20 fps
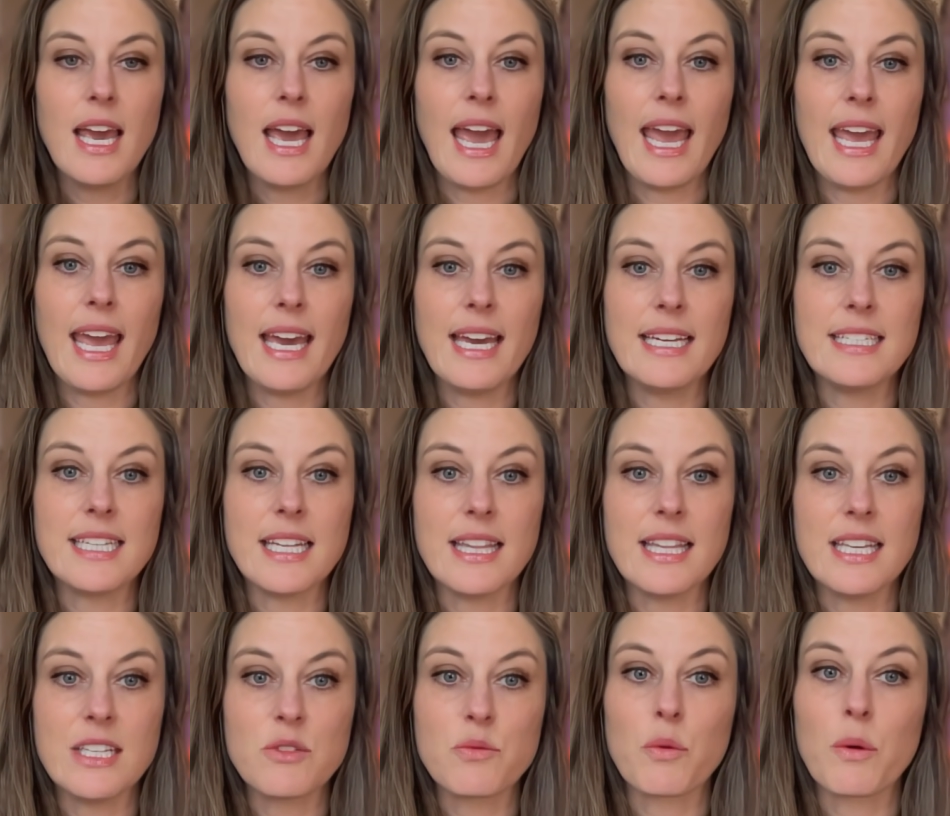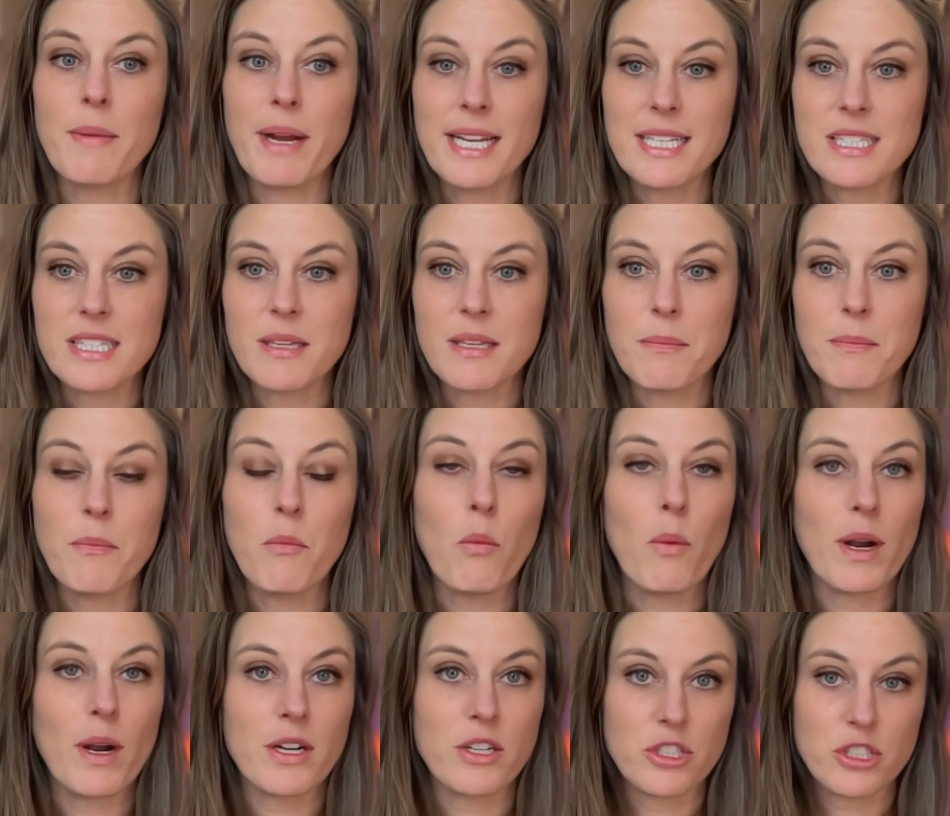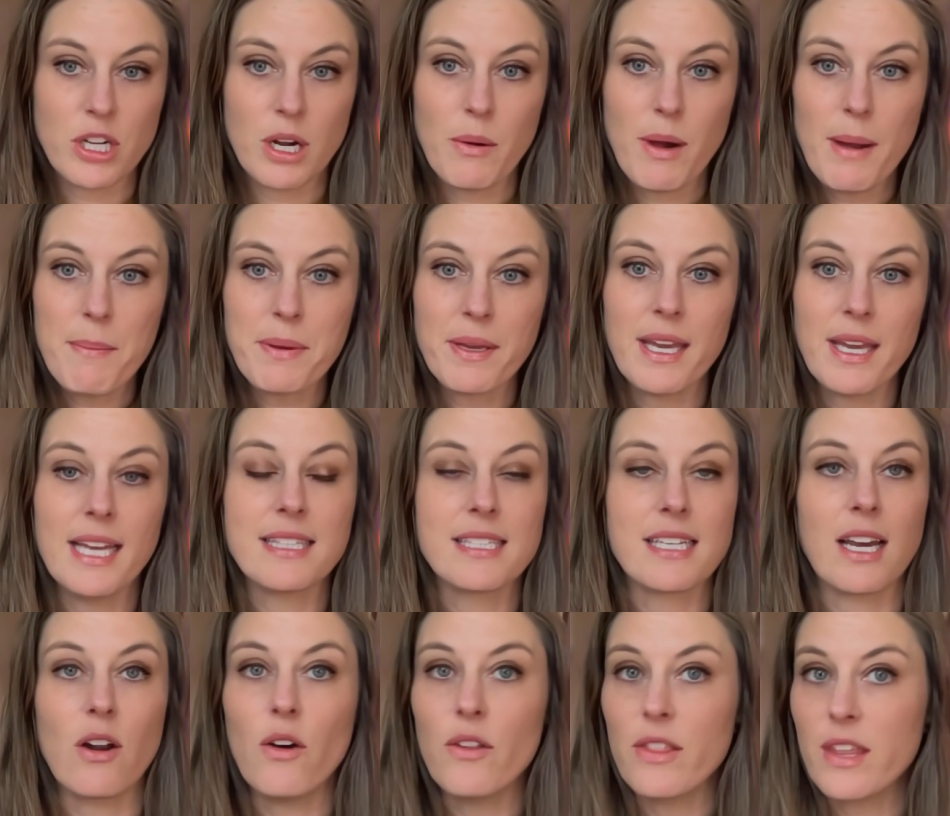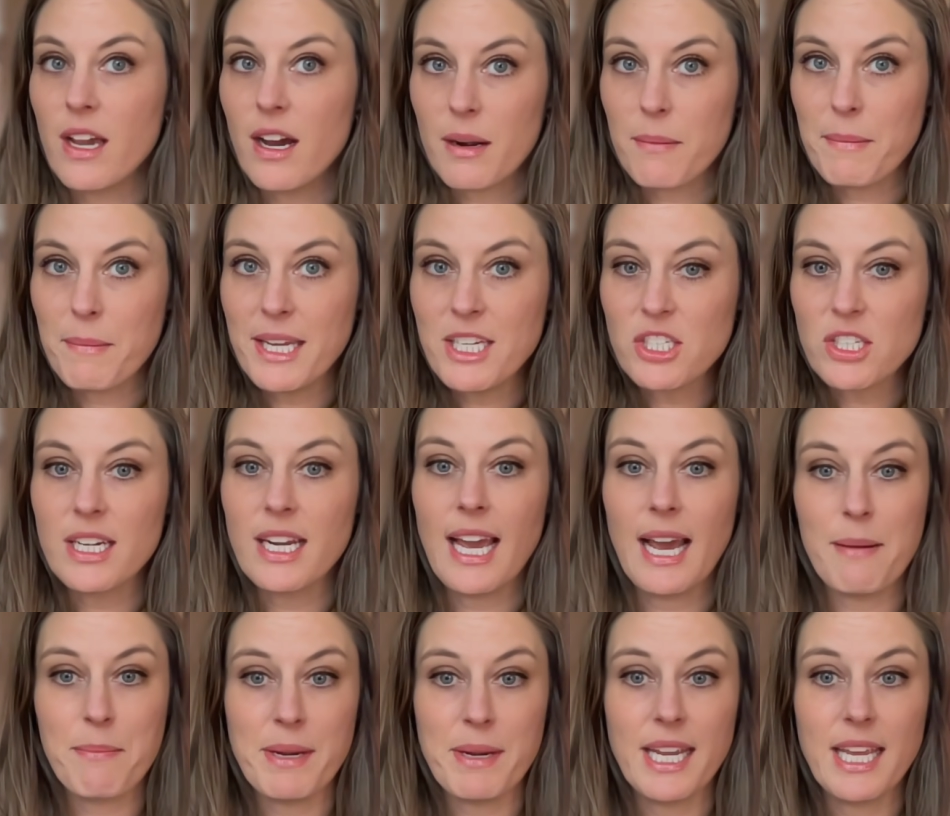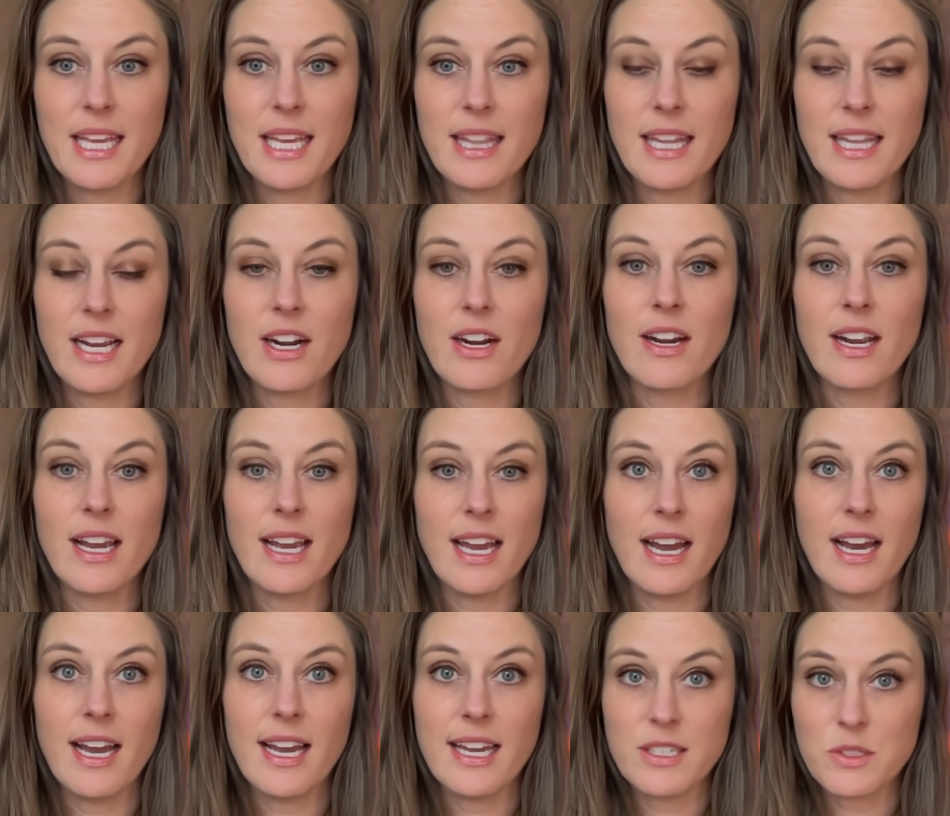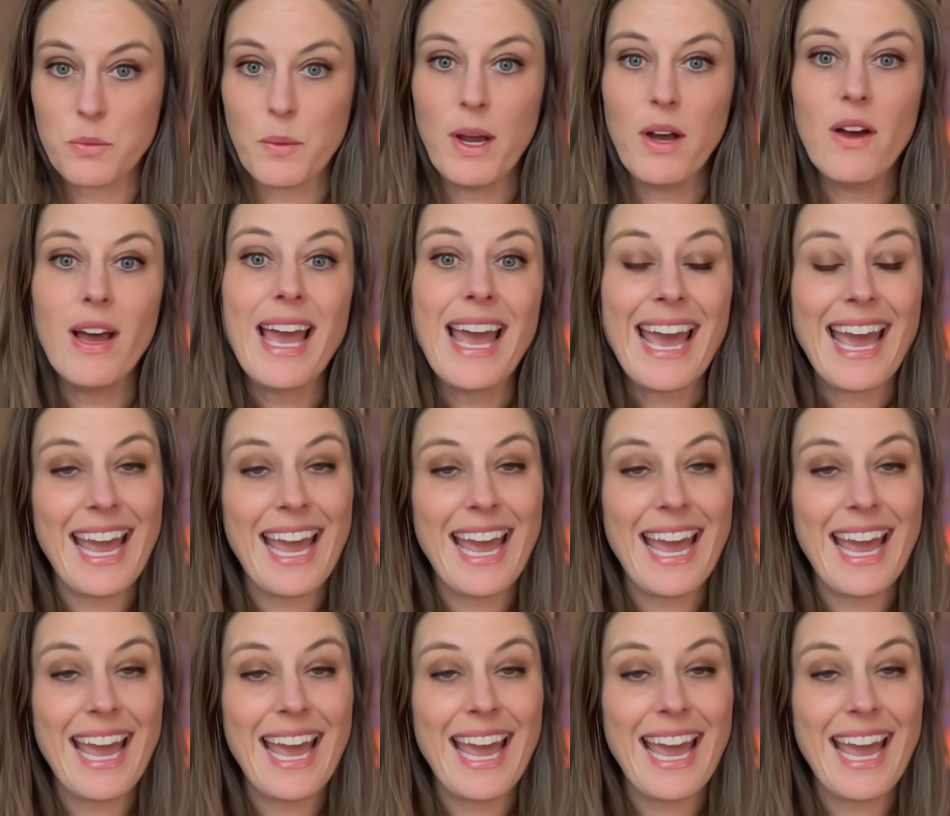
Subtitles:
And this reminds them where to show up. It's got all the automation happening in there as well.